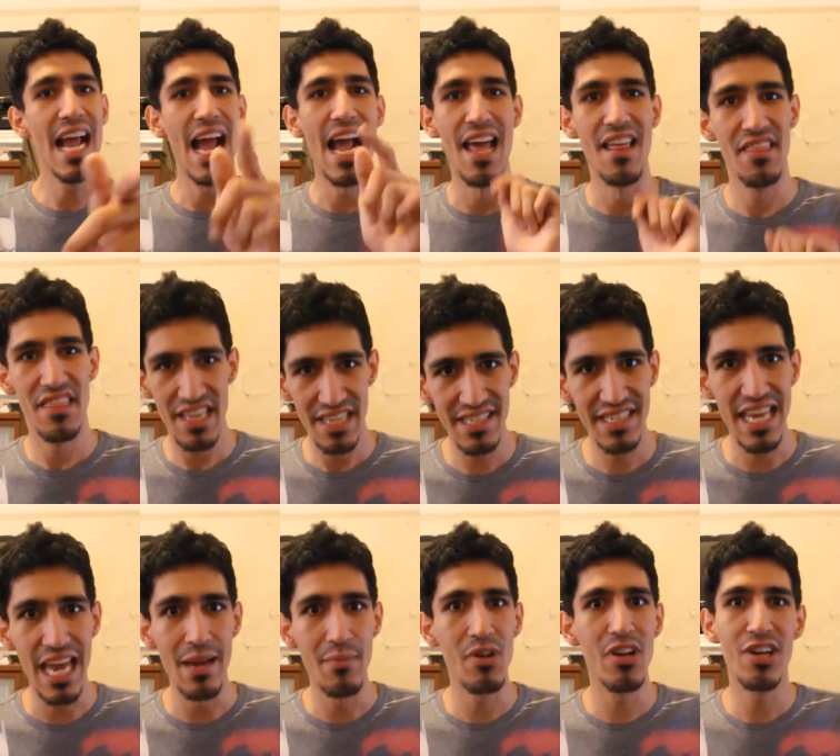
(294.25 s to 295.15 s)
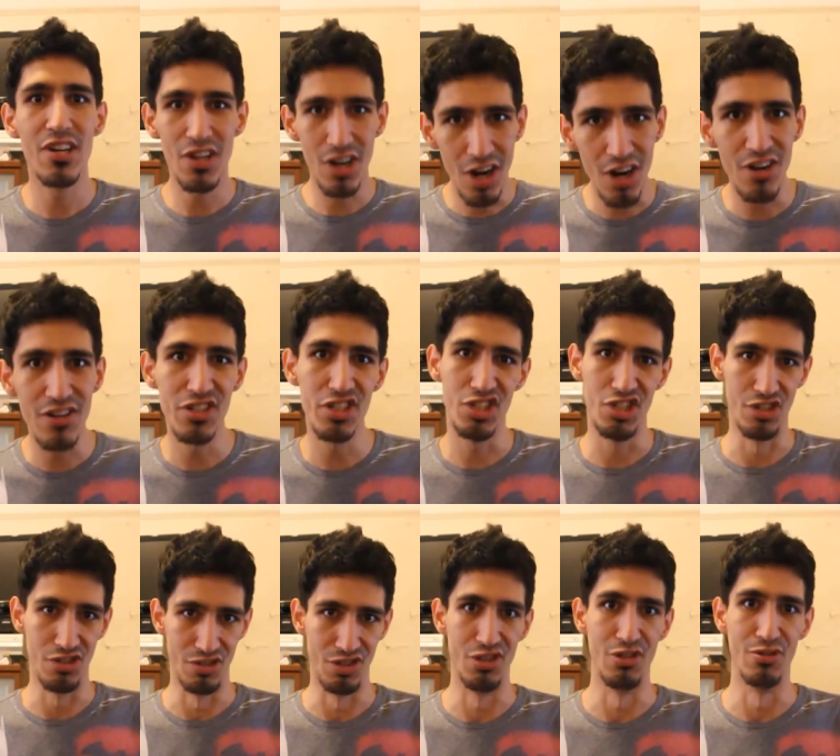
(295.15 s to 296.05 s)
and this gamer
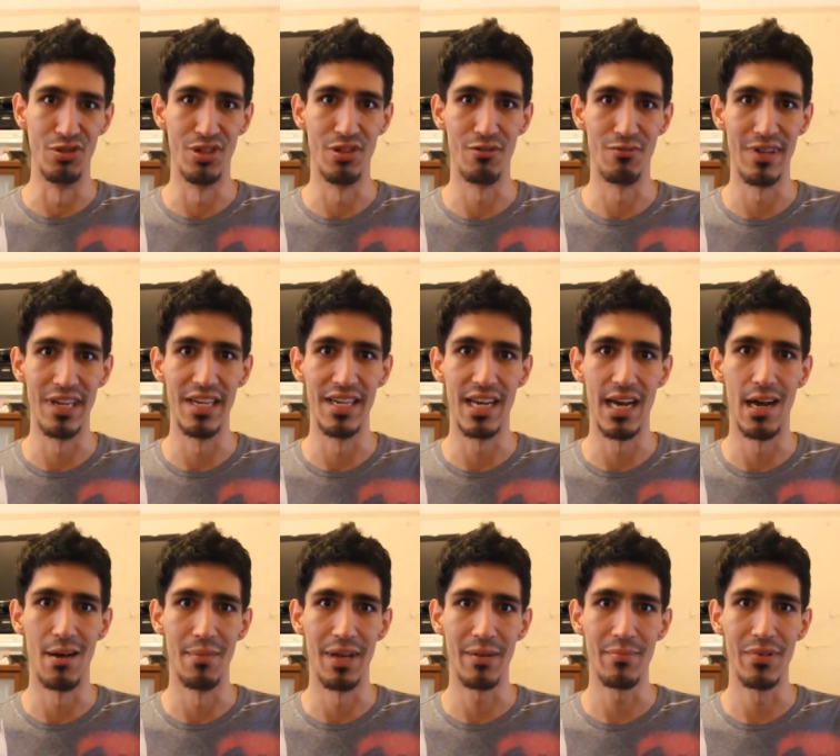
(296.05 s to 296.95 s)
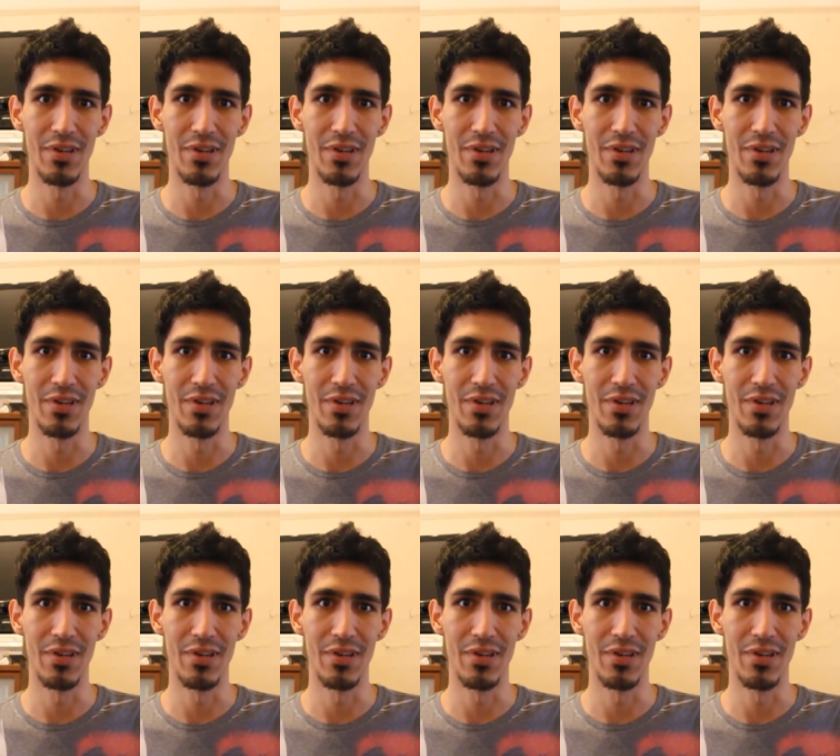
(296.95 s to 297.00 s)
encourages you to read comic